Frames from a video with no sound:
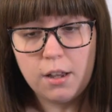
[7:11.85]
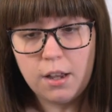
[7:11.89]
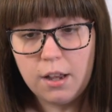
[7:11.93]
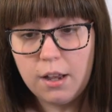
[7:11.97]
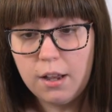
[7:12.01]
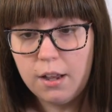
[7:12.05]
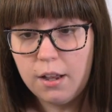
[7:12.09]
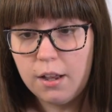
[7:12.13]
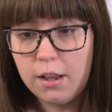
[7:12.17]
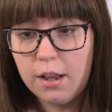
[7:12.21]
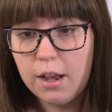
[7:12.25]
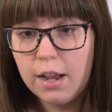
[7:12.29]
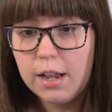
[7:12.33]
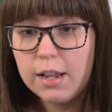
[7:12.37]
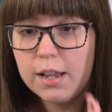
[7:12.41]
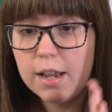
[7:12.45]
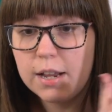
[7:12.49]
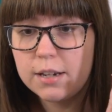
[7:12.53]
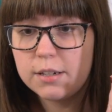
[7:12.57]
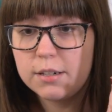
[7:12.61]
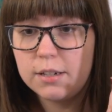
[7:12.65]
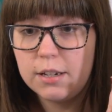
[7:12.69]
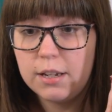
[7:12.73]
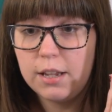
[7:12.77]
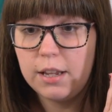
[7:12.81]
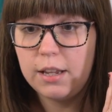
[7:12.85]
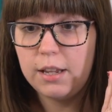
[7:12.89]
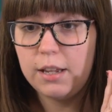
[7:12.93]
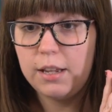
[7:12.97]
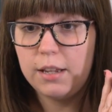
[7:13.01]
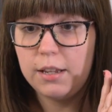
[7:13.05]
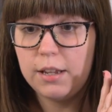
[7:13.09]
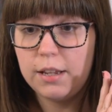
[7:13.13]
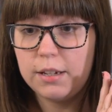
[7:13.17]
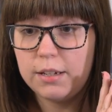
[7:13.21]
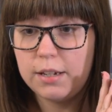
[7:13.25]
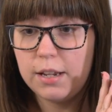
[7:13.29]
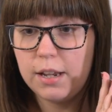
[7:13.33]
I
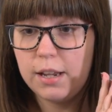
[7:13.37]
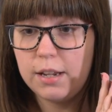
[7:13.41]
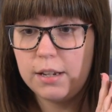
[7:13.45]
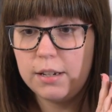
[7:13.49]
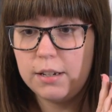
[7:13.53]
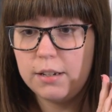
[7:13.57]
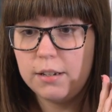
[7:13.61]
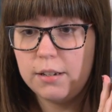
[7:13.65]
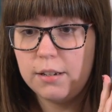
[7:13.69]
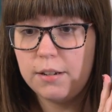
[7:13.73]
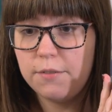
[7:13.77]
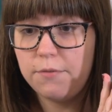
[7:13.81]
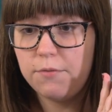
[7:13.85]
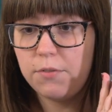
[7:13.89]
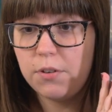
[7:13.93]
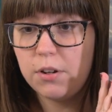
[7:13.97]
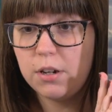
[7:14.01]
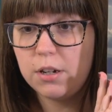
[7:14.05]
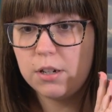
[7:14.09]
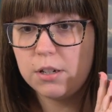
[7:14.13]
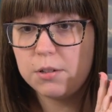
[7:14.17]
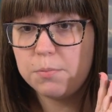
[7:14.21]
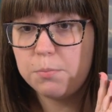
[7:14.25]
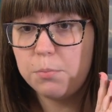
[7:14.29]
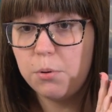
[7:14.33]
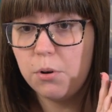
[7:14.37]
actually attend the Finnish